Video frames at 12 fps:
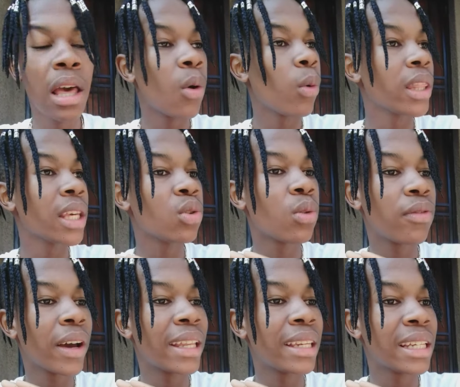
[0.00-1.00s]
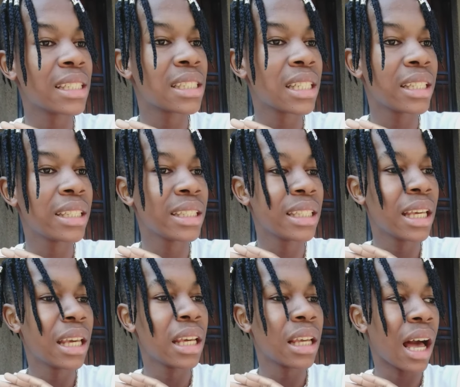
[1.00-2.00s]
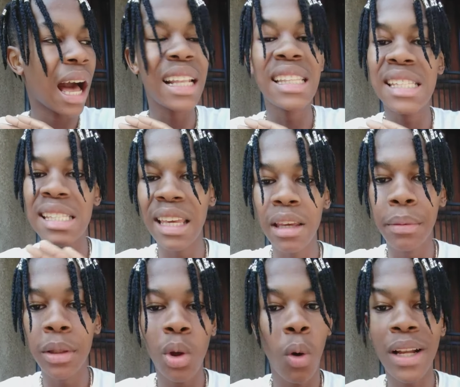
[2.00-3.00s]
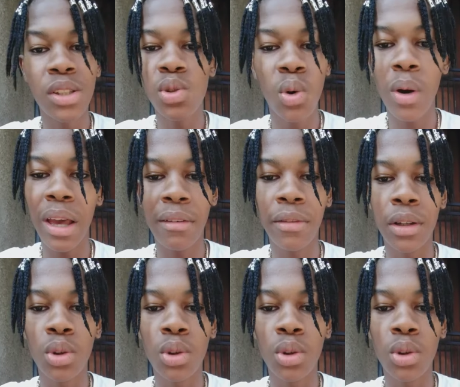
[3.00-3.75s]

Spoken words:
whether you financially unstable or whatsoever.